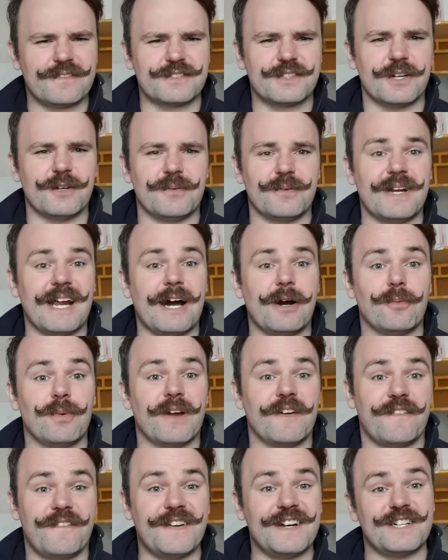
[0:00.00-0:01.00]
So now we're
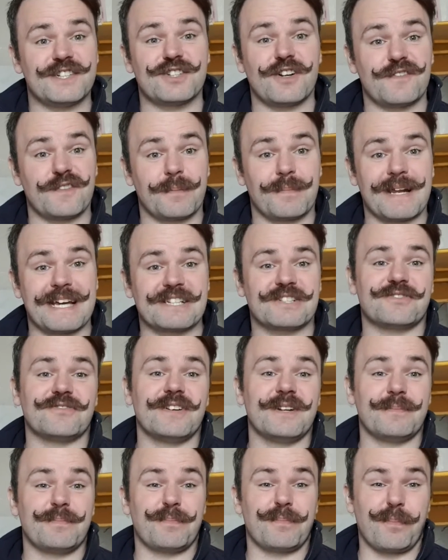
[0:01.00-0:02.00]
finished off the
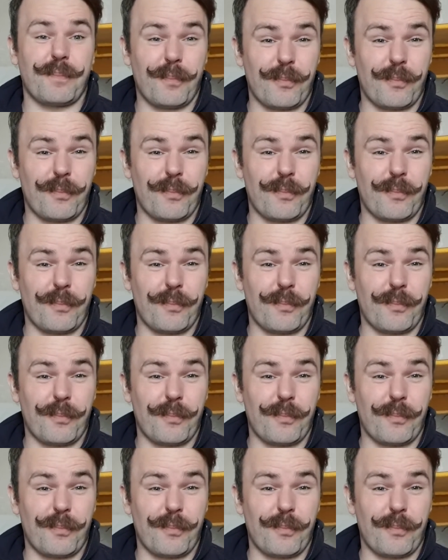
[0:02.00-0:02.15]
plastering.